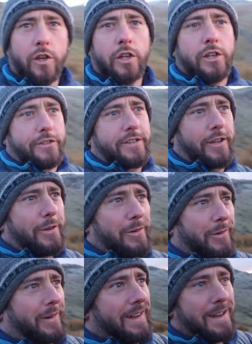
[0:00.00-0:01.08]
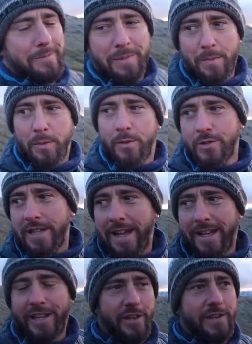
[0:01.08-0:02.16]
they're going to do? People who are just
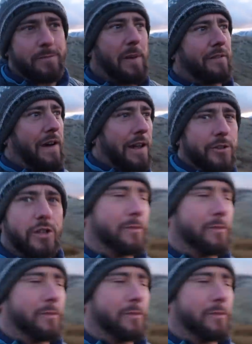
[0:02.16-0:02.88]
hiking on this path aren't just going